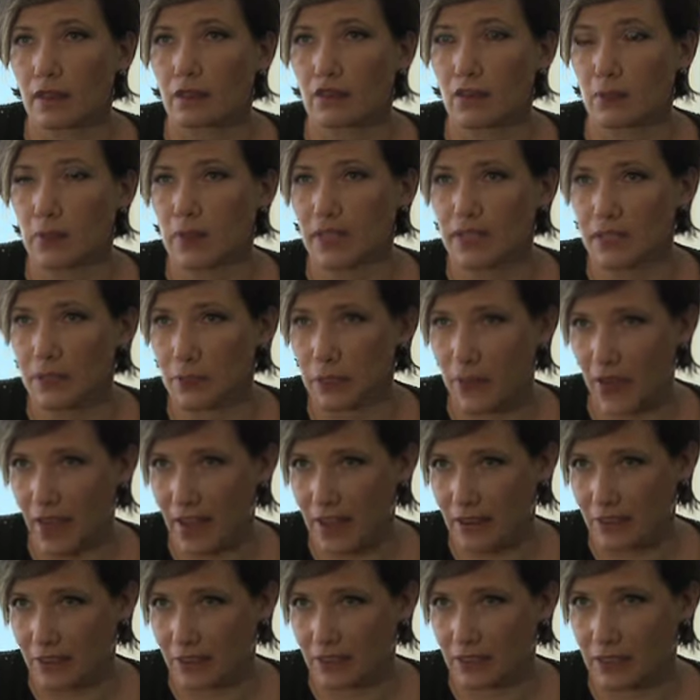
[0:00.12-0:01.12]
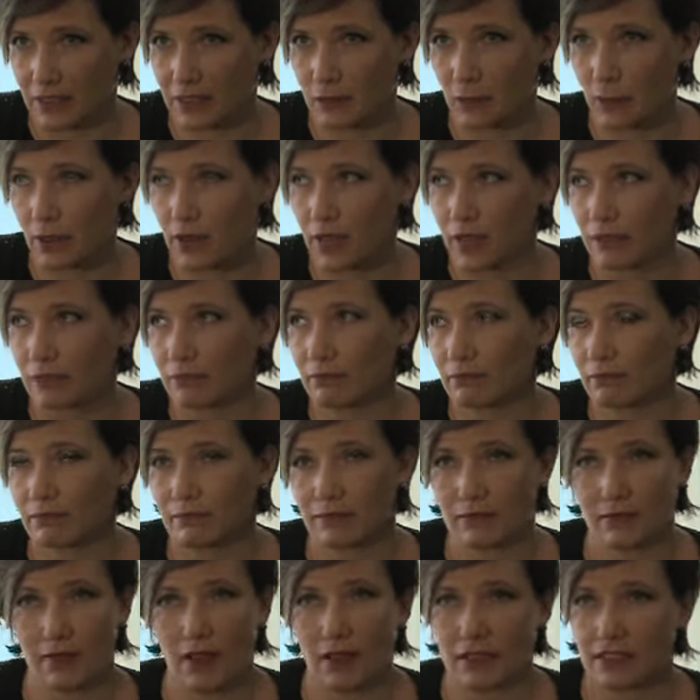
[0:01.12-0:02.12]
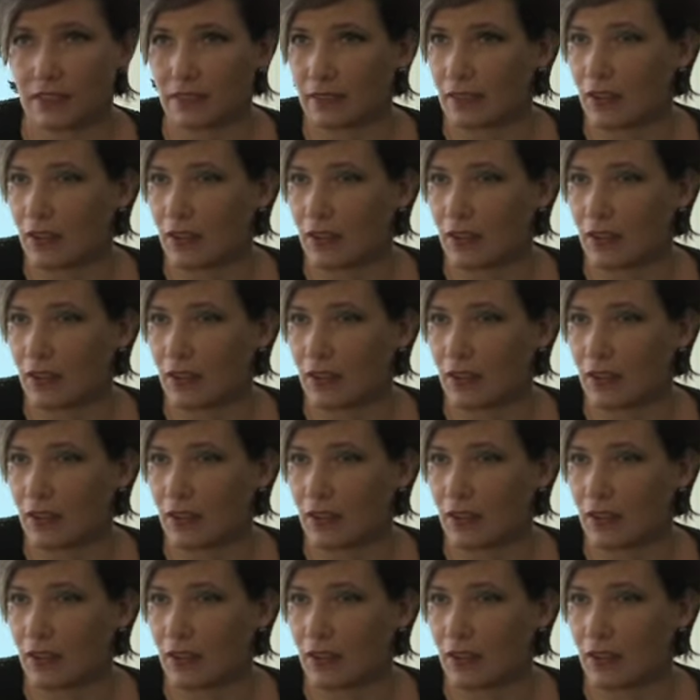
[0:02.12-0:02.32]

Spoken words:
For busy parents, and I